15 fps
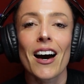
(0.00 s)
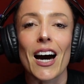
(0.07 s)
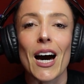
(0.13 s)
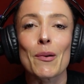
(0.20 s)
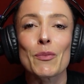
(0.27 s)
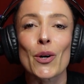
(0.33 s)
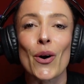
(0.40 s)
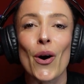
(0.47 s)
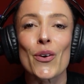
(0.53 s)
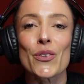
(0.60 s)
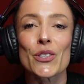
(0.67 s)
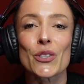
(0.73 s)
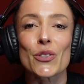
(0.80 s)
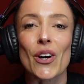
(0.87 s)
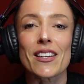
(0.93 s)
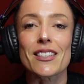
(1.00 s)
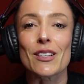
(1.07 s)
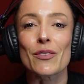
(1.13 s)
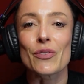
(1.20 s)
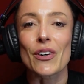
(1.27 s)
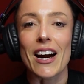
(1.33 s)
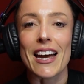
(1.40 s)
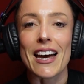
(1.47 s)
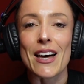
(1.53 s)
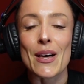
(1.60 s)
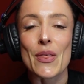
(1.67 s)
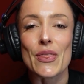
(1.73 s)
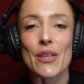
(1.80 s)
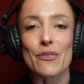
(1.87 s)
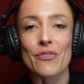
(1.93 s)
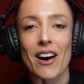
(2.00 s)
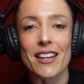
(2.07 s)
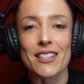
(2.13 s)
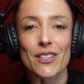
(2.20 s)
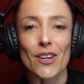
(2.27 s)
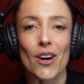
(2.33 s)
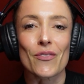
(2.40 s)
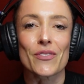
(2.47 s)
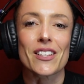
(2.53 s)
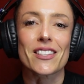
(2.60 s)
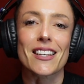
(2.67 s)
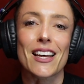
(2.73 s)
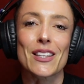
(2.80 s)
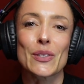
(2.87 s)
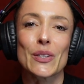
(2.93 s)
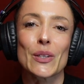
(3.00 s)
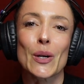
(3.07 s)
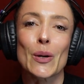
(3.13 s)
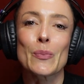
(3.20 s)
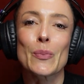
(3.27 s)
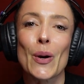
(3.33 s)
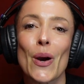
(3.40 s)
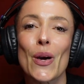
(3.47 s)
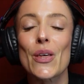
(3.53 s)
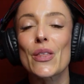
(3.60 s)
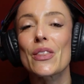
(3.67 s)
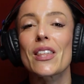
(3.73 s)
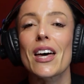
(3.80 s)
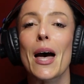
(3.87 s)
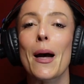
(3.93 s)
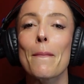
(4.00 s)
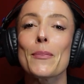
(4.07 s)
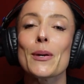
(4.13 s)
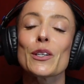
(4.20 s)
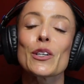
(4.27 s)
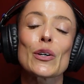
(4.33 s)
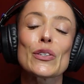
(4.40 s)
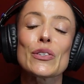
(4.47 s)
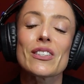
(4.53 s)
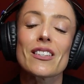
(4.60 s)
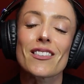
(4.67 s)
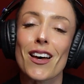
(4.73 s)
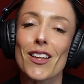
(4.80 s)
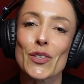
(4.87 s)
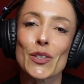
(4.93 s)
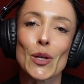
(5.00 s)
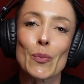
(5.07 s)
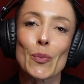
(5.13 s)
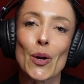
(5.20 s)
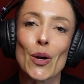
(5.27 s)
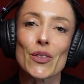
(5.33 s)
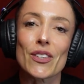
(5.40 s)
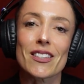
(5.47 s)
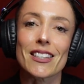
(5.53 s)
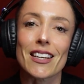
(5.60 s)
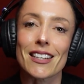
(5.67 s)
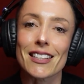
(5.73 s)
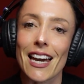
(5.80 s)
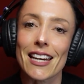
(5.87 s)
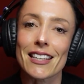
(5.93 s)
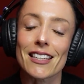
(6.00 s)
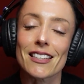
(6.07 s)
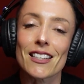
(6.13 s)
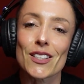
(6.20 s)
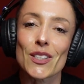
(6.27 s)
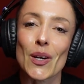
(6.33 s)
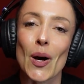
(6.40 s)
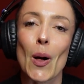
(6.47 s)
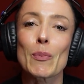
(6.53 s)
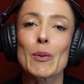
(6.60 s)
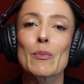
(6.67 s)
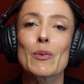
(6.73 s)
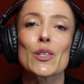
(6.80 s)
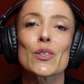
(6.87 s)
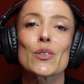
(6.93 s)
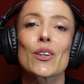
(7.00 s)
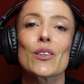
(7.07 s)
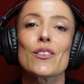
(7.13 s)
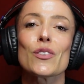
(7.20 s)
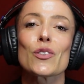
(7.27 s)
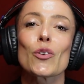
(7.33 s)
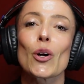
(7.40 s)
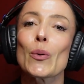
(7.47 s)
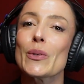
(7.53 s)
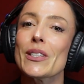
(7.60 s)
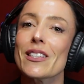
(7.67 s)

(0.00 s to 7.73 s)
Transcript: I'm your host Tracy Fryer, the founder of Design Studio Perth, and because Design Studio Perth is dedicated to helping business owners grow with